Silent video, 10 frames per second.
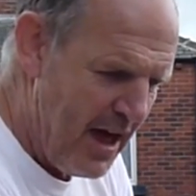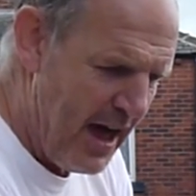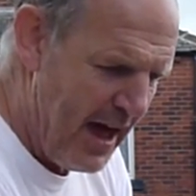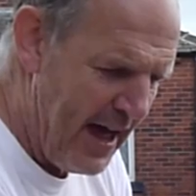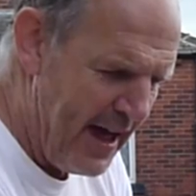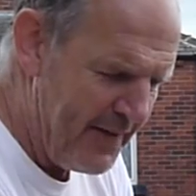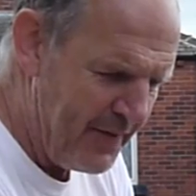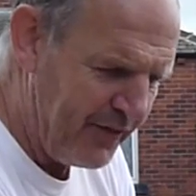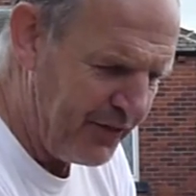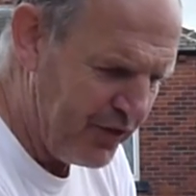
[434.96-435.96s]
Uh,
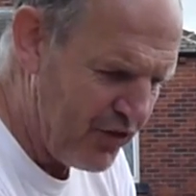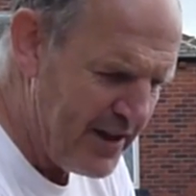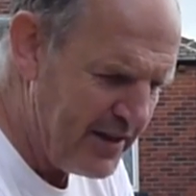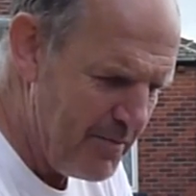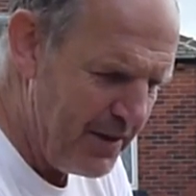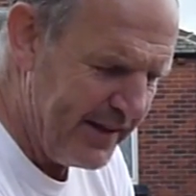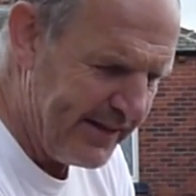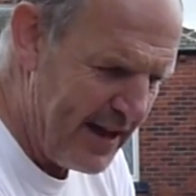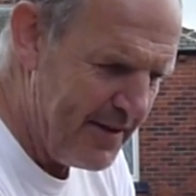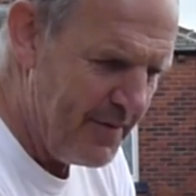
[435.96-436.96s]
it's frustrating being
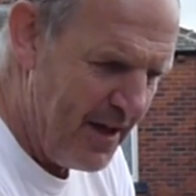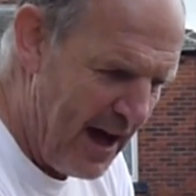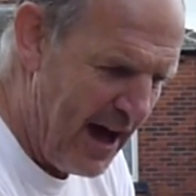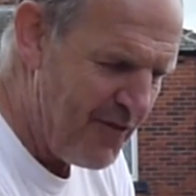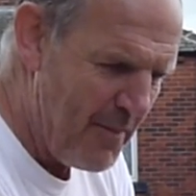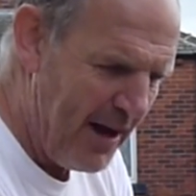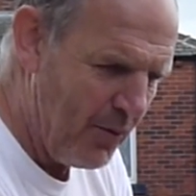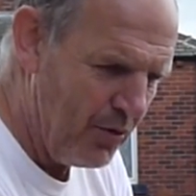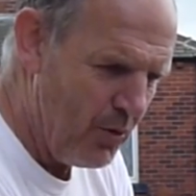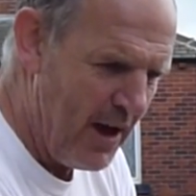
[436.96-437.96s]
sent half a mile
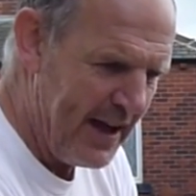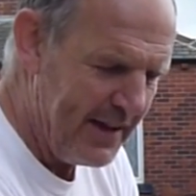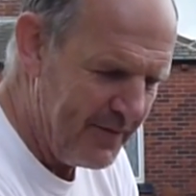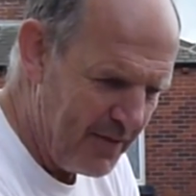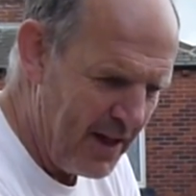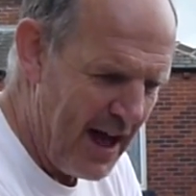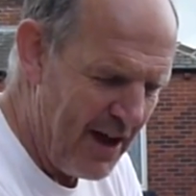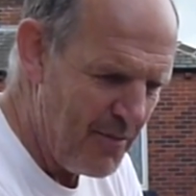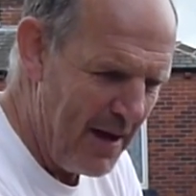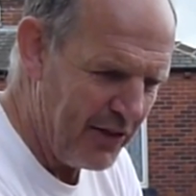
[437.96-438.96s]
one way and
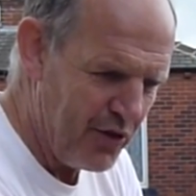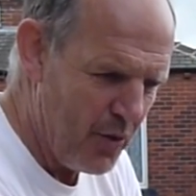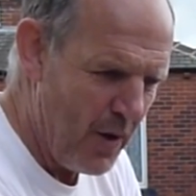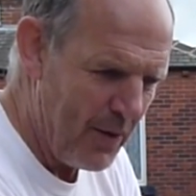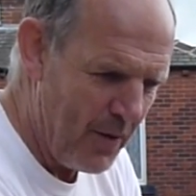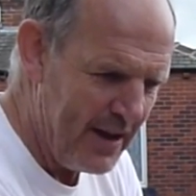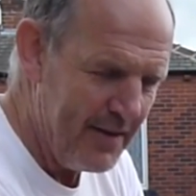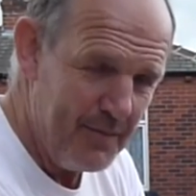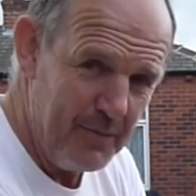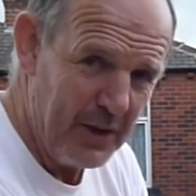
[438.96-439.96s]
half a mile the other way when
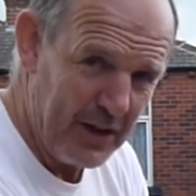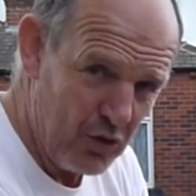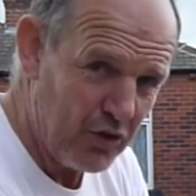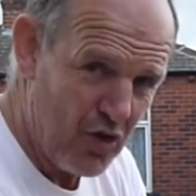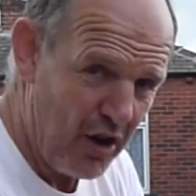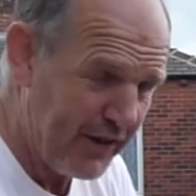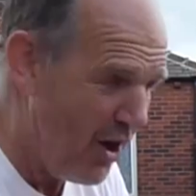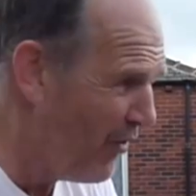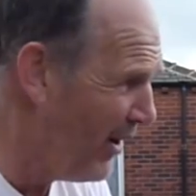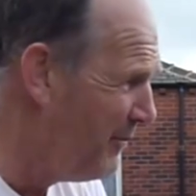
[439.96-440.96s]
you can just cross
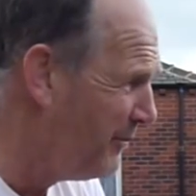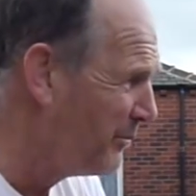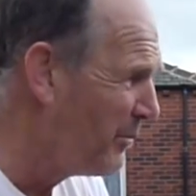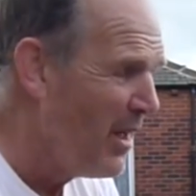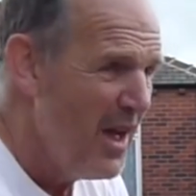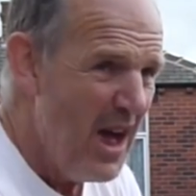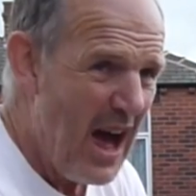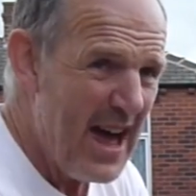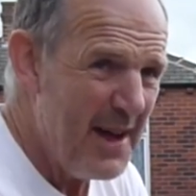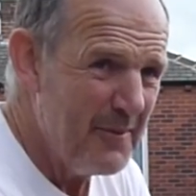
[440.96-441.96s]
over.
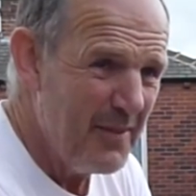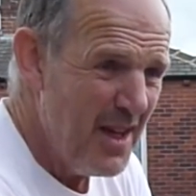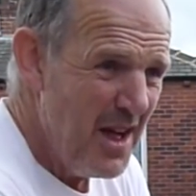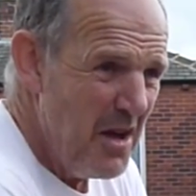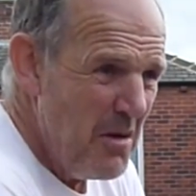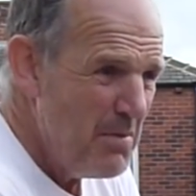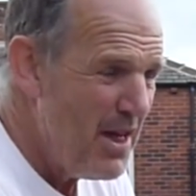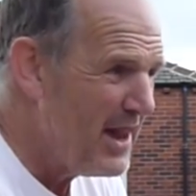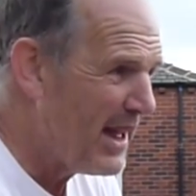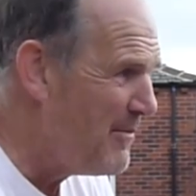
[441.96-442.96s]
Uh,
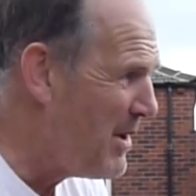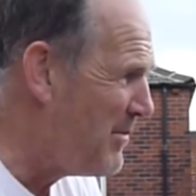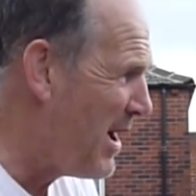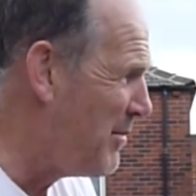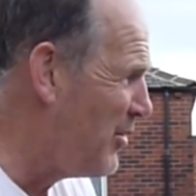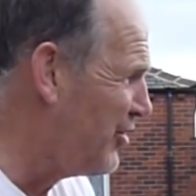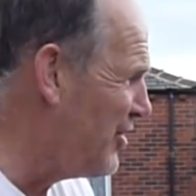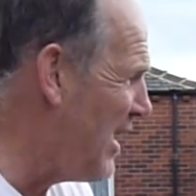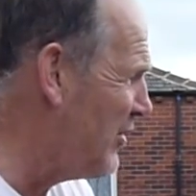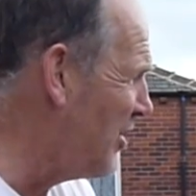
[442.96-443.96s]
then again, maybe I'm rushing
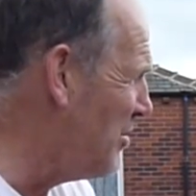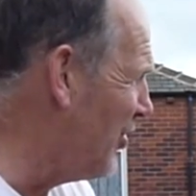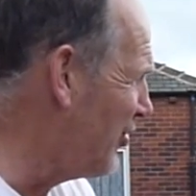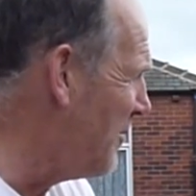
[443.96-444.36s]
around too much.